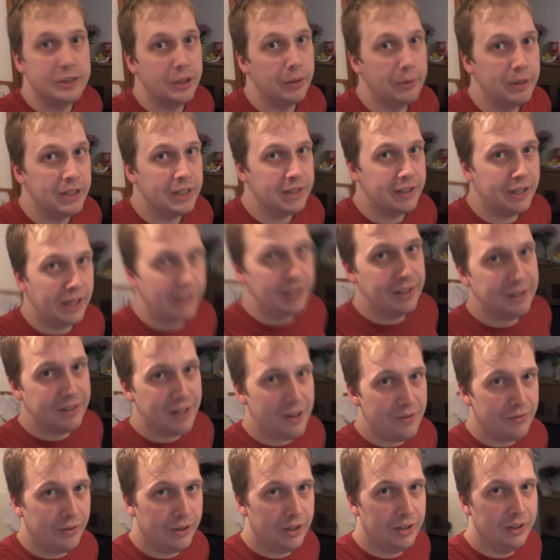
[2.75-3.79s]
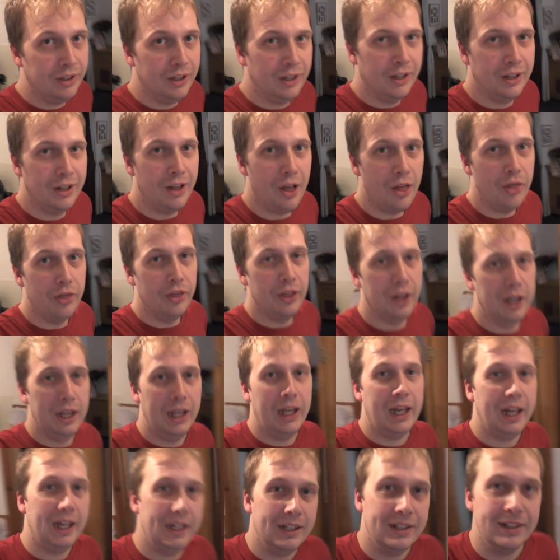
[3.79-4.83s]
So it's day 7, the
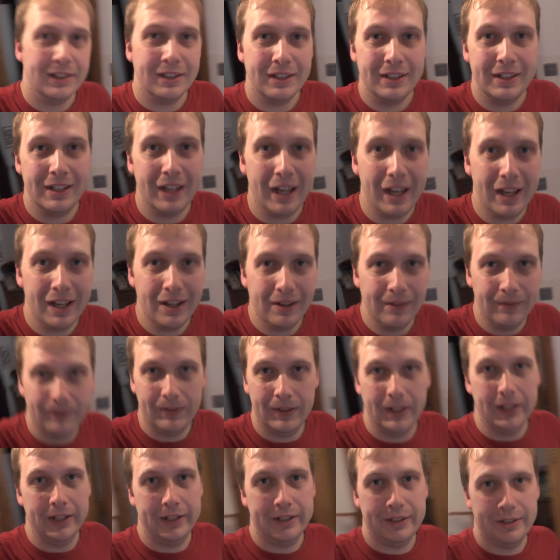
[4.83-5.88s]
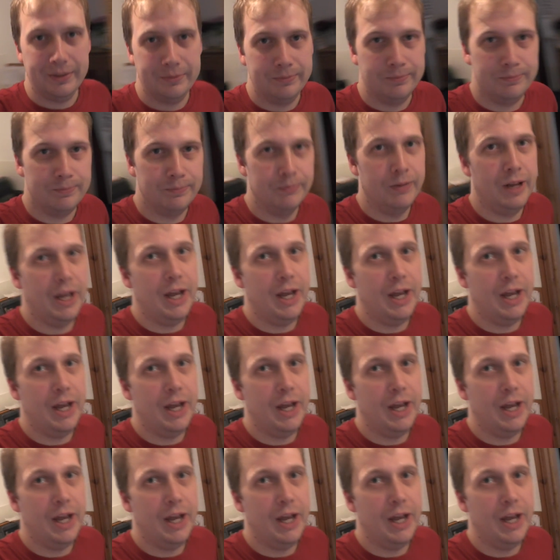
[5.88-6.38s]
last day of this